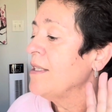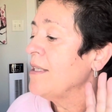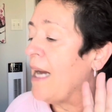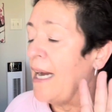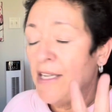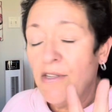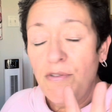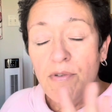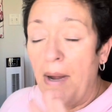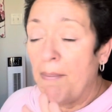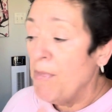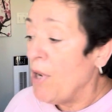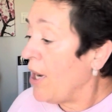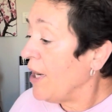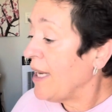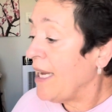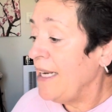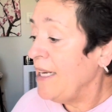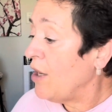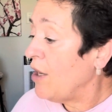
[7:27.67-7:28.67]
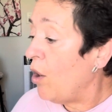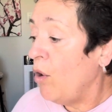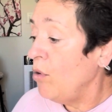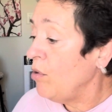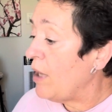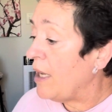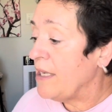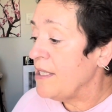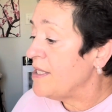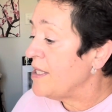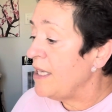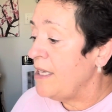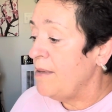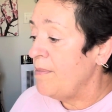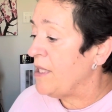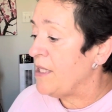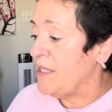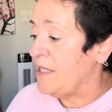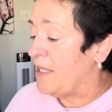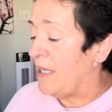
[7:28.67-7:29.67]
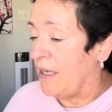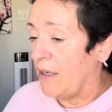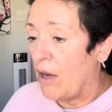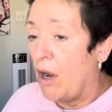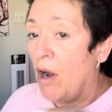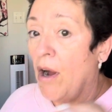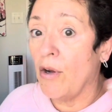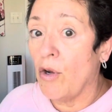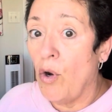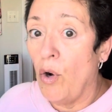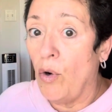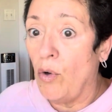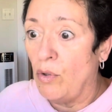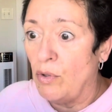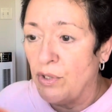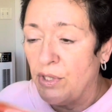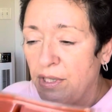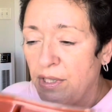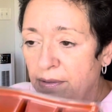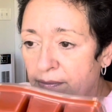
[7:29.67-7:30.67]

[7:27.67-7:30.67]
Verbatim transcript: I, I'm not getting a whole lot of cinnamon stick on cold.